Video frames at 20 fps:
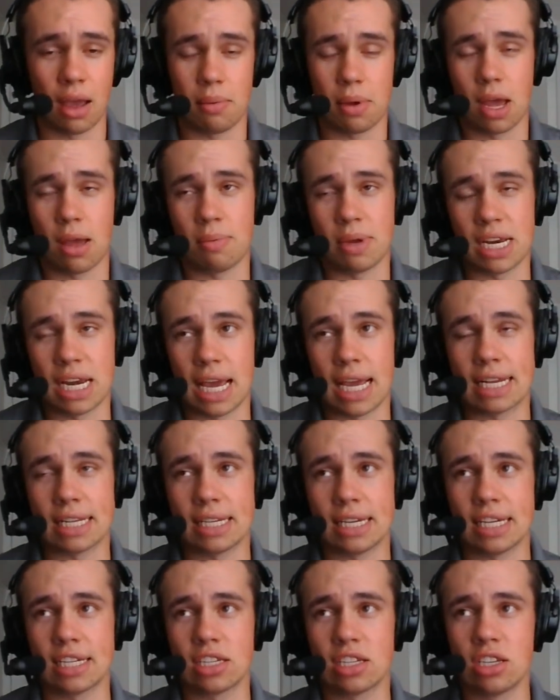I mean,
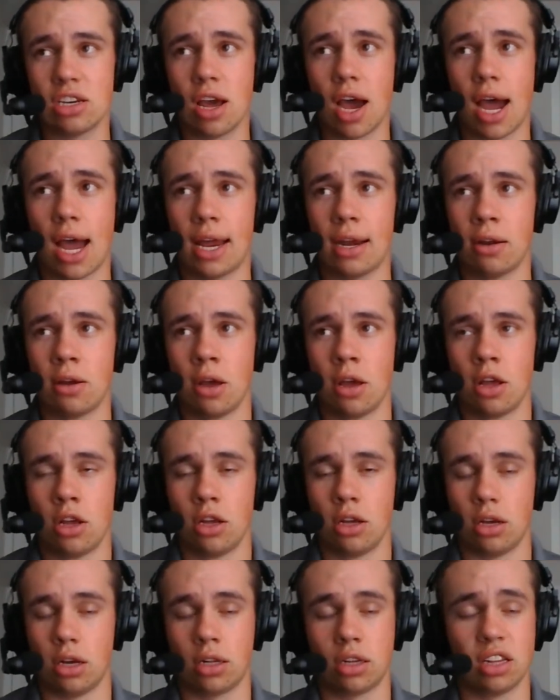it's not
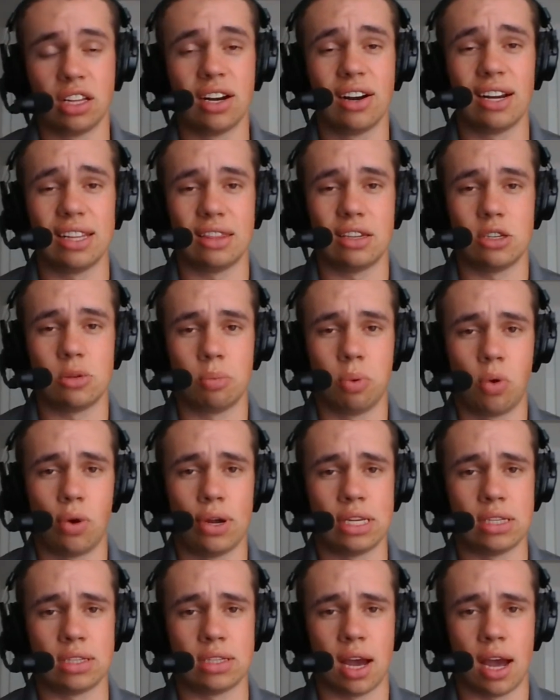clear at this
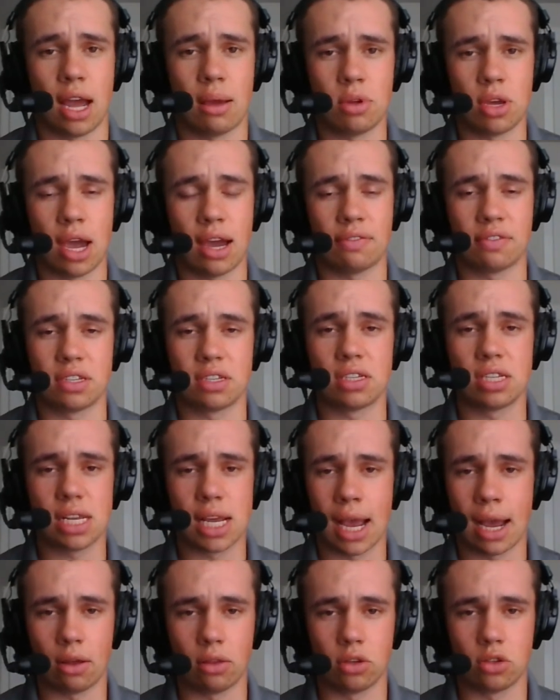point in time. You have to
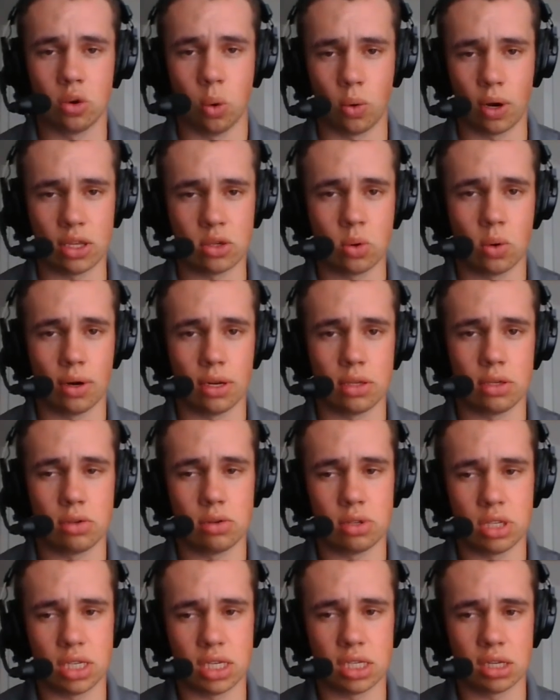see how the
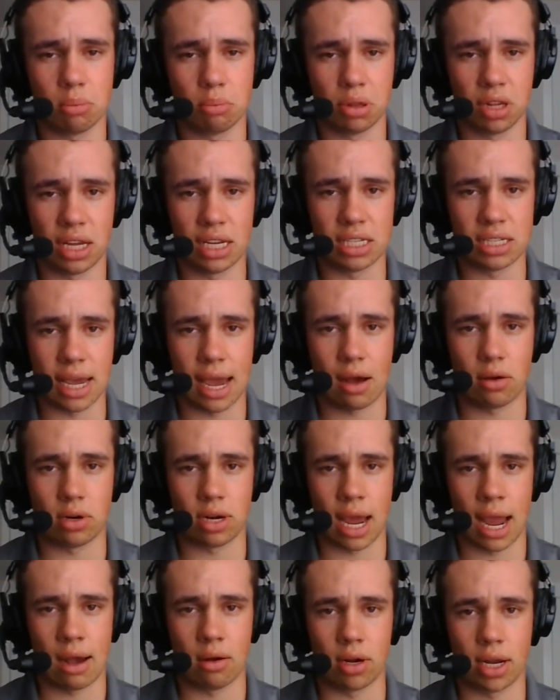2022 season plays
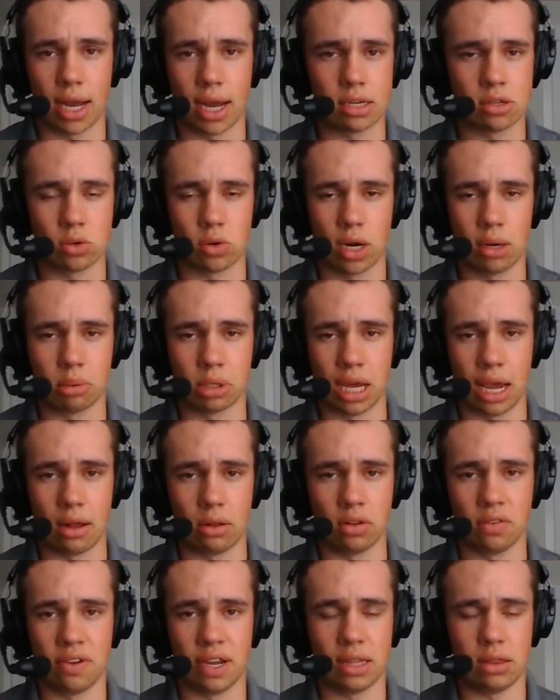out and how guys are able to
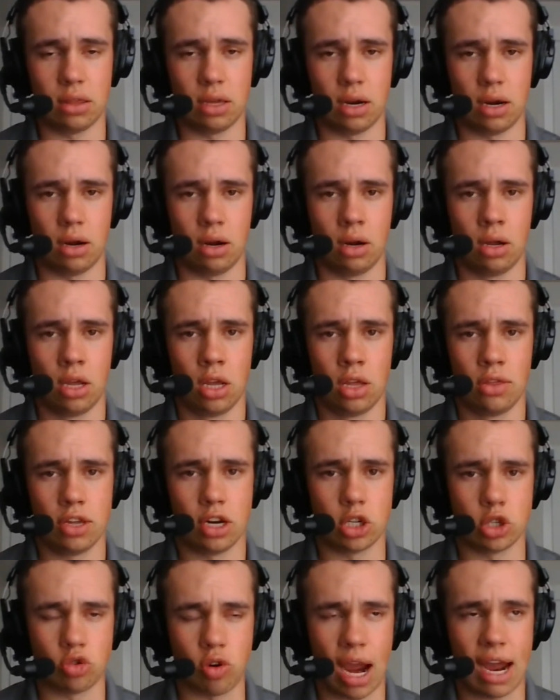elevate their
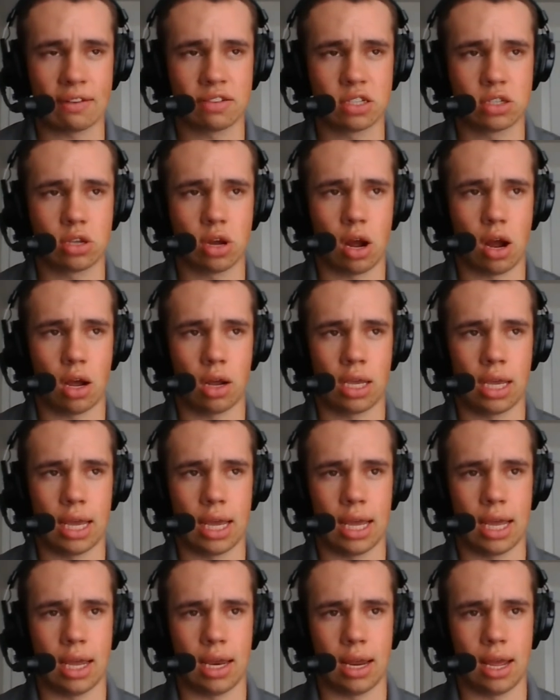draft stock
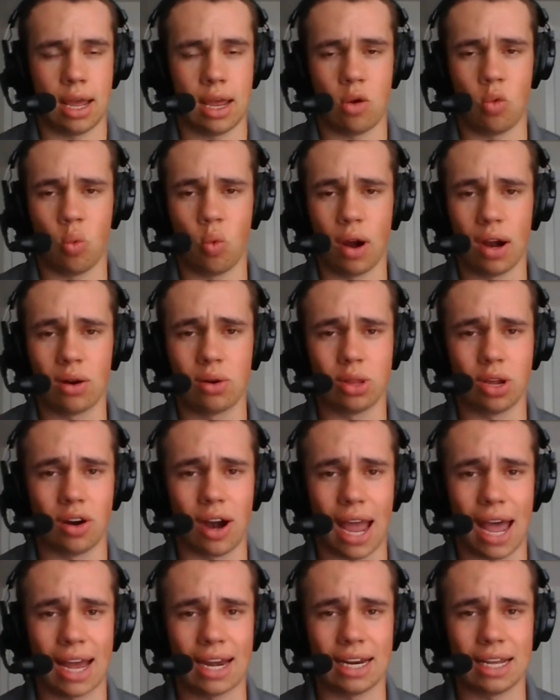and where
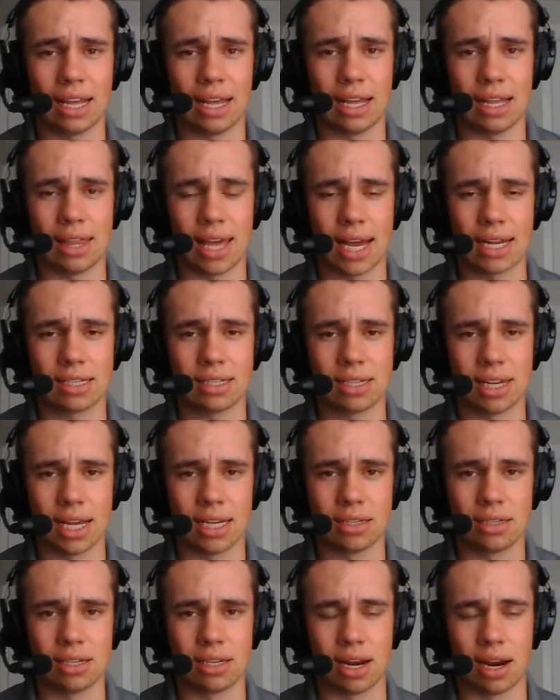they're at in that
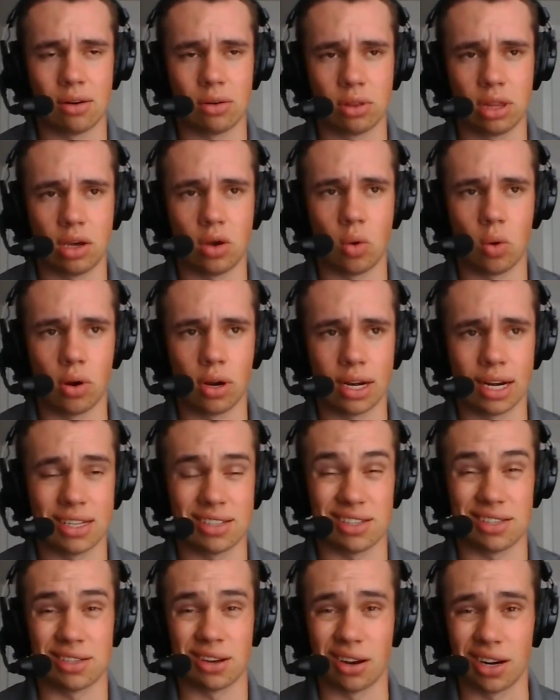sense. And I don't think Oregon
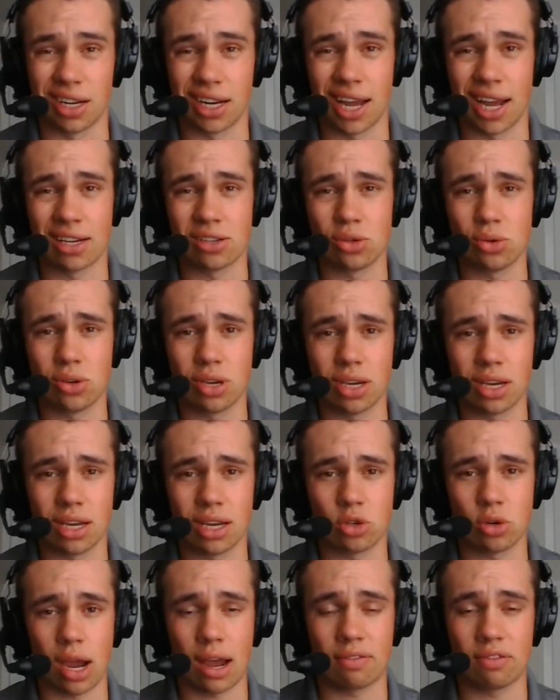has a ton of guys who could
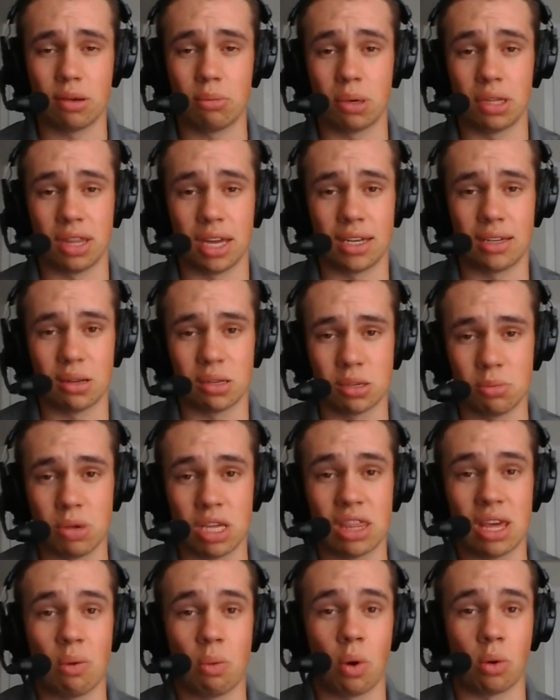get drafted, but that doesn't
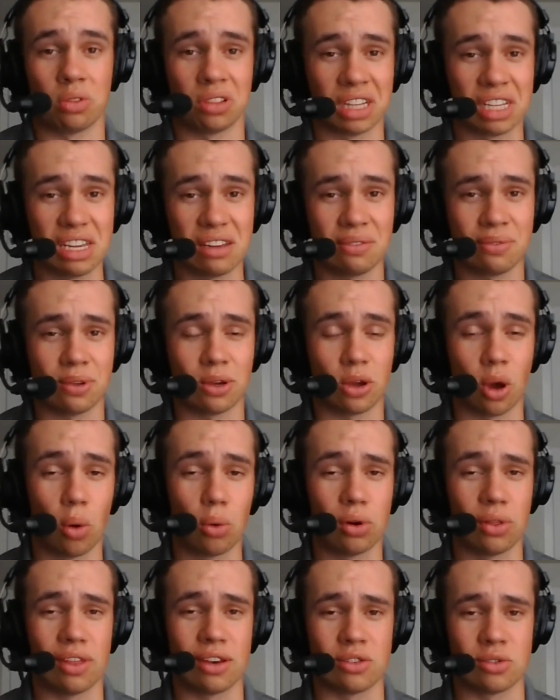mean they won't leave to
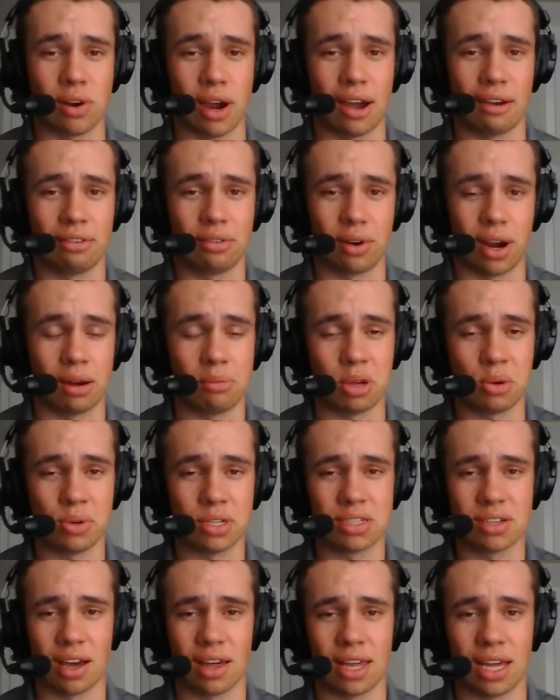go to the draft, right? I mean,
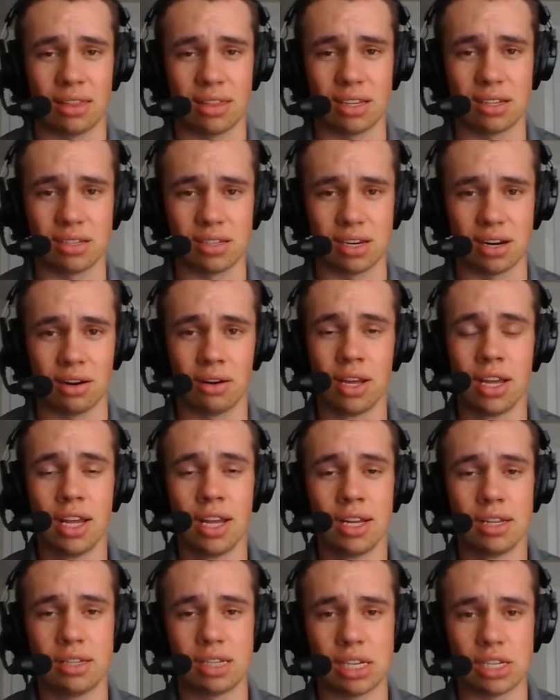we saw that this year.
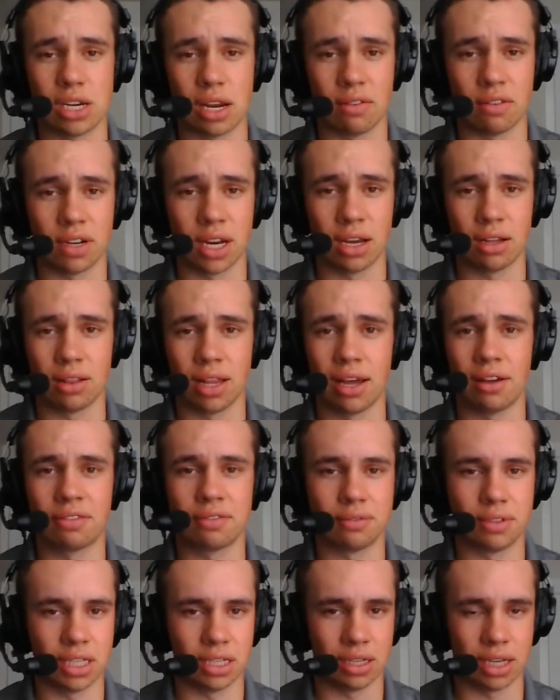CJ Verdell
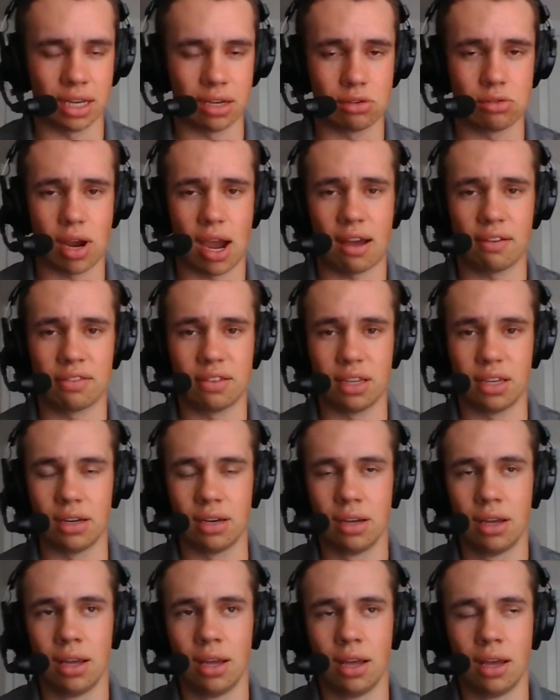left, didn't get
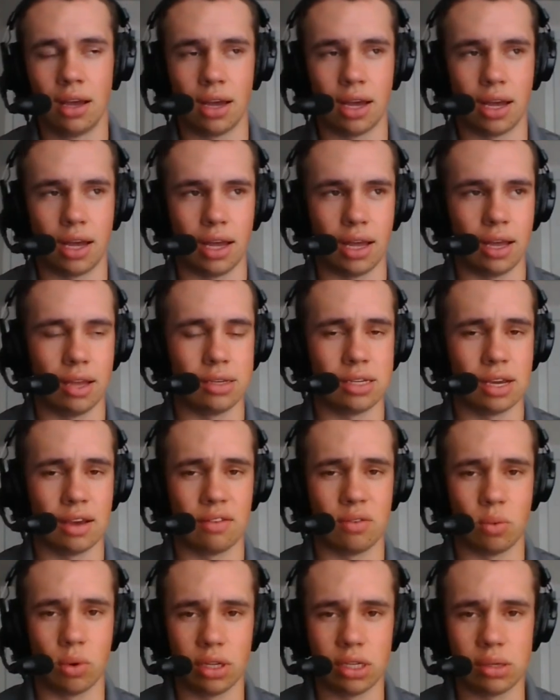drafted.
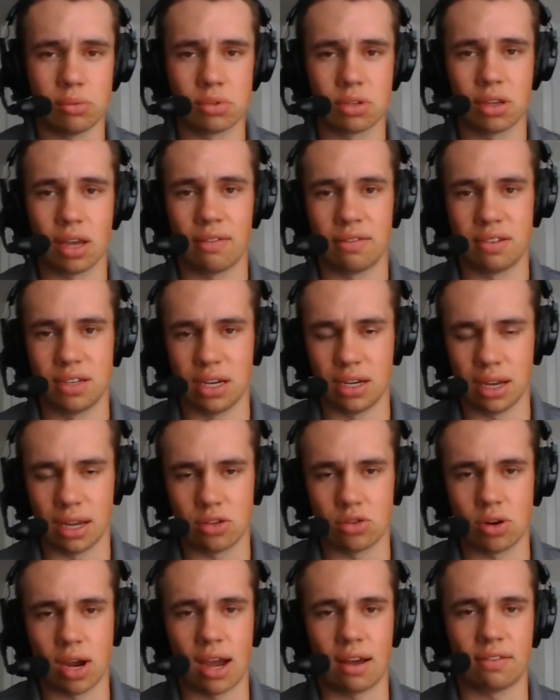Devin Williams left, didn't
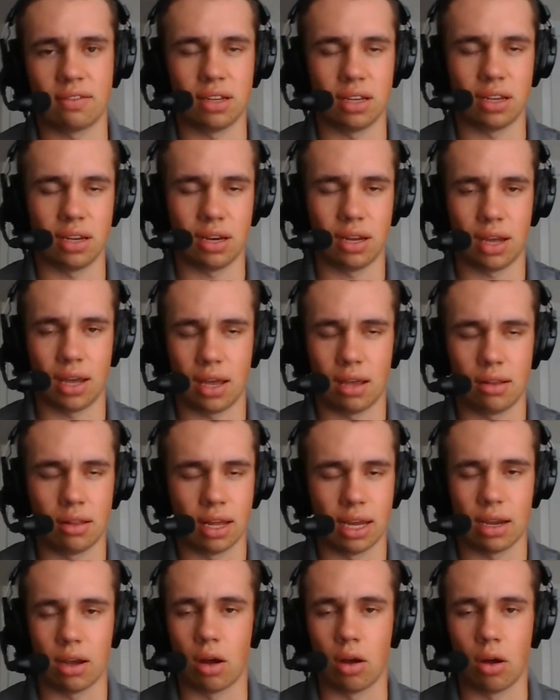get drafted. And
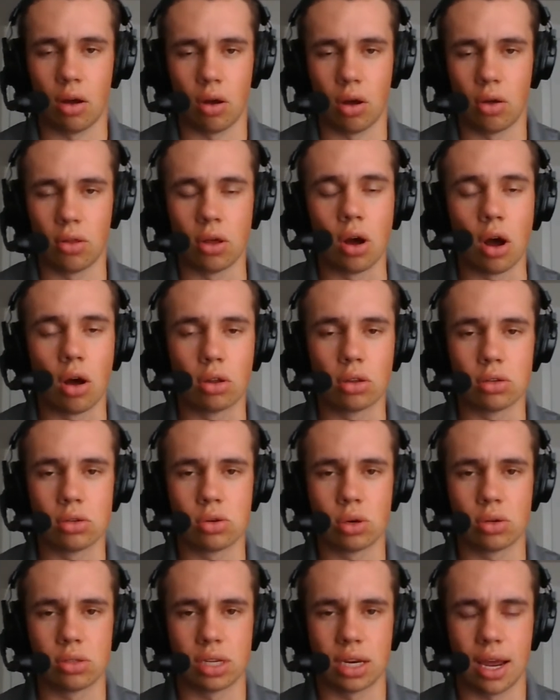like all
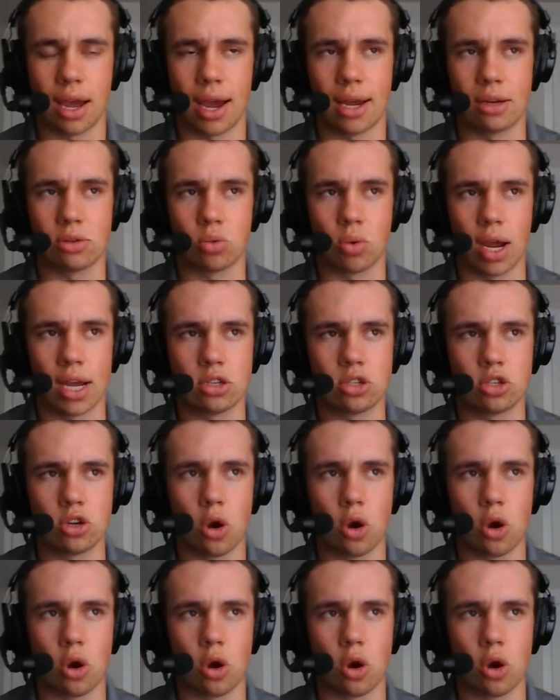those sorts of guys, right?